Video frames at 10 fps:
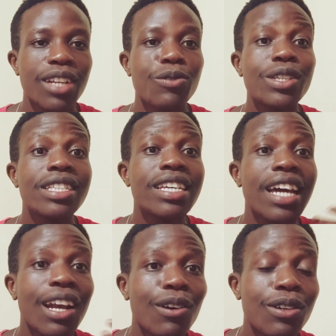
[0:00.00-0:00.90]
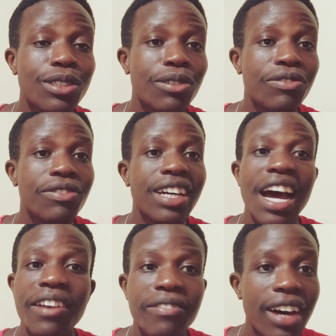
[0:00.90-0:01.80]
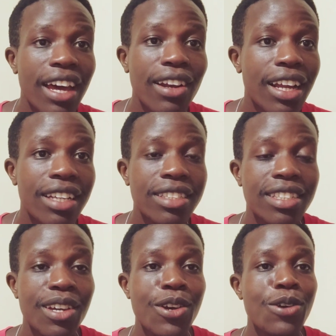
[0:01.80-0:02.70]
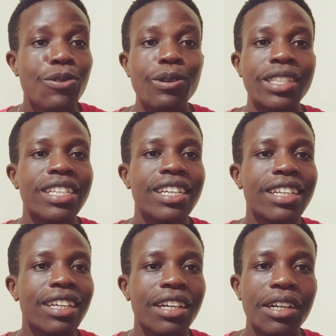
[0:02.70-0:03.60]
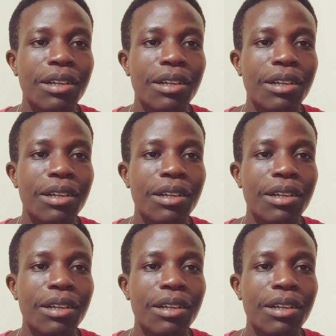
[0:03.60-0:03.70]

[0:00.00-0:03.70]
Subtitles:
and we see a lot of gun violence, we see